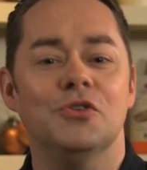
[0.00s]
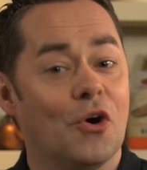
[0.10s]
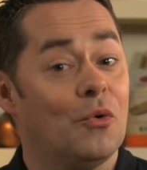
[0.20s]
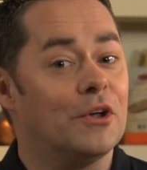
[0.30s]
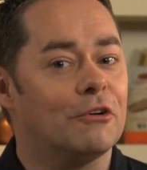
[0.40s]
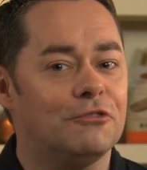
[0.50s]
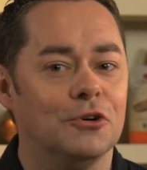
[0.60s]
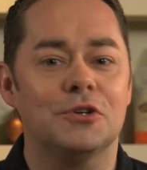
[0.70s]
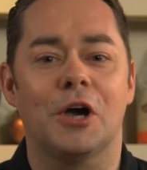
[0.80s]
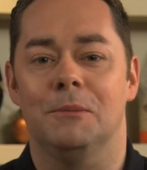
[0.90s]
you know where your
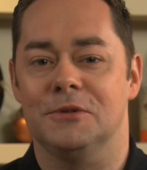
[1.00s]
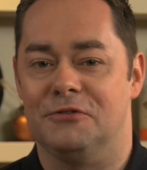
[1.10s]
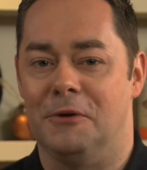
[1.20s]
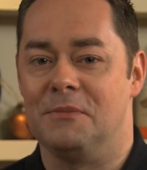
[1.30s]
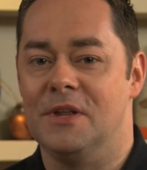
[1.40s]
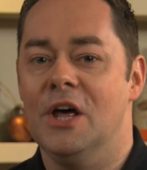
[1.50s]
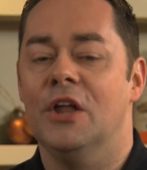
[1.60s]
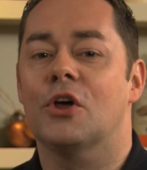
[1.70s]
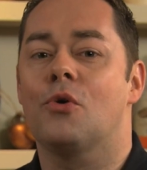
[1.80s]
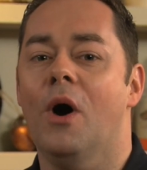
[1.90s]
food comes from.
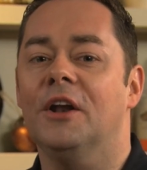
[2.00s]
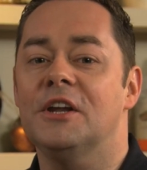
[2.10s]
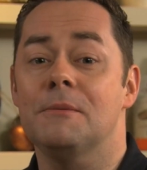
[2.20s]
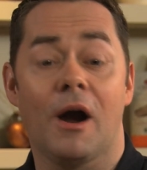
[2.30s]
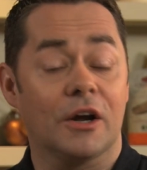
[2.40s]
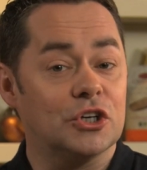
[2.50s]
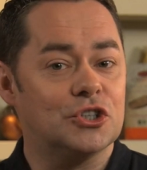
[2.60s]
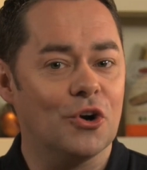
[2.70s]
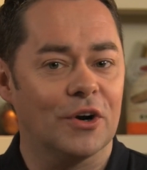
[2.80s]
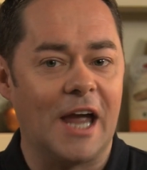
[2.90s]
The quality mark is
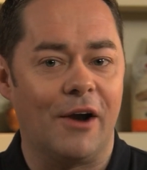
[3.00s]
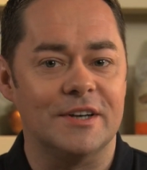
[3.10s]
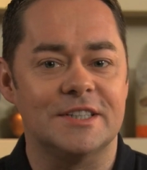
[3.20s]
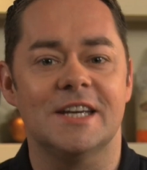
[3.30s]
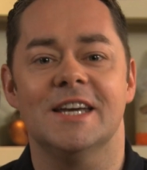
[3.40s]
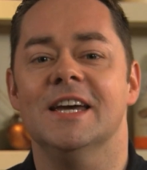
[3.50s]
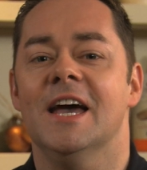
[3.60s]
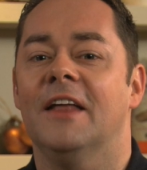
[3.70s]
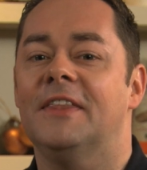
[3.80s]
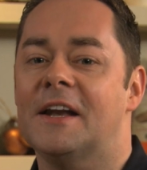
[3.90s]
your guarantee
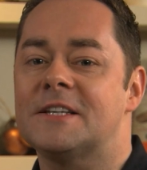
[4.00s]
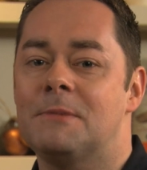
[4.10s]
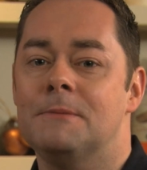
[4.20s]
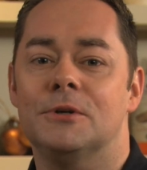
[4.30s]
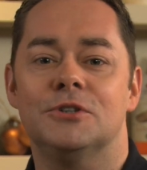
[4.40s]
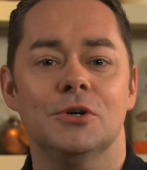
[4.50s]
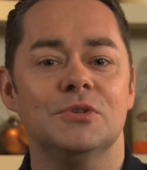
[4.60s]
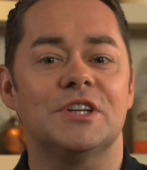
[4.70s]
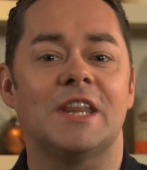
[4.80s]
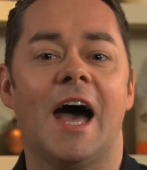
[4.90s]
that it's been
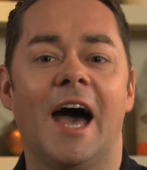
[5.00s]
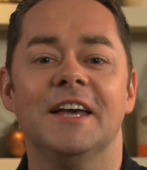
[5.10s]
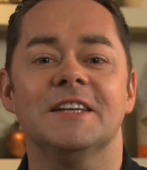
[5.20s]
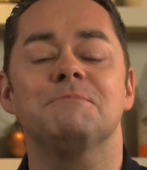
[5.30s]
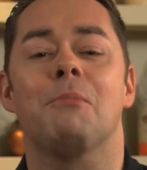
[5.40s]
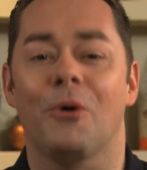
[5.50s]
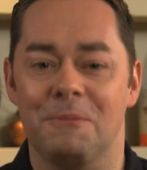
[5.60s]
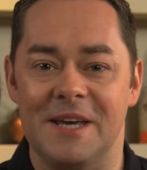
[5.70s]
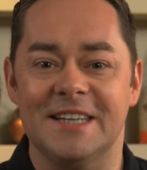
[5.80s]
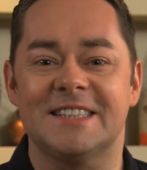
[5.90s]
produced to the highest Board
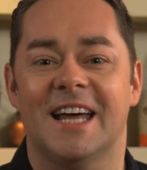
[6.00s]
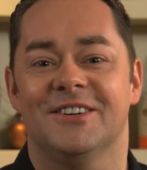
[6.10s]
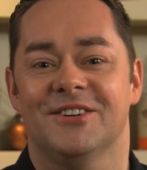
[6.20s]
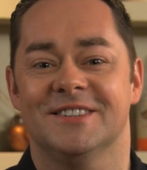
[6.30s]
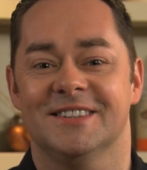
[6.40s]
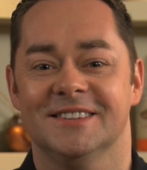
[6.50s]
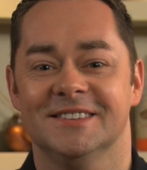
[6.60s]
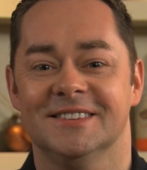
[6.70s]
B standards.